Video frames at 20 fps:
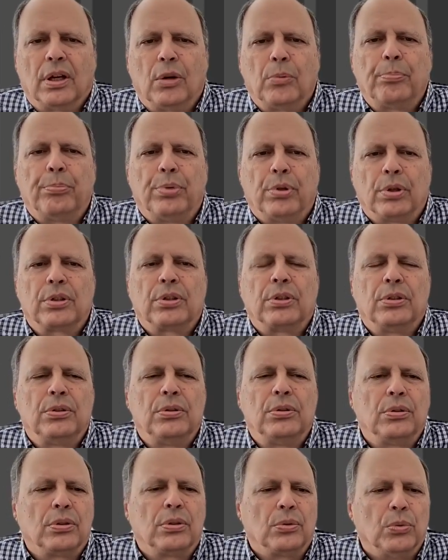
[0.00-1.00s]
help book
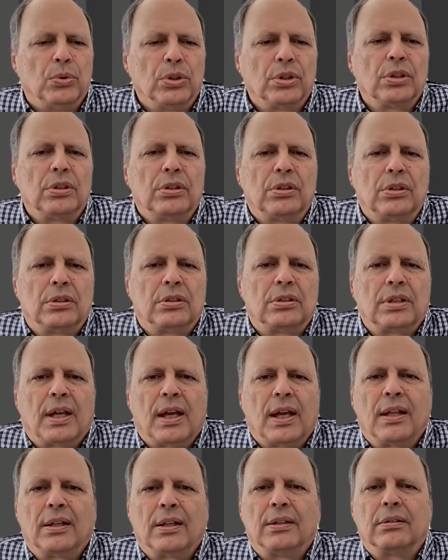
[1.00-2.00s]
you really good
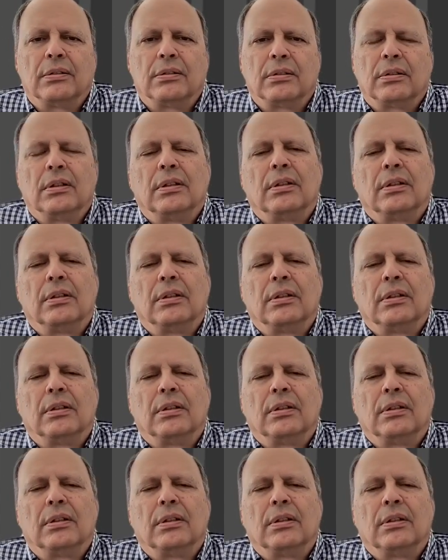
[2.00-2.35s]
talent,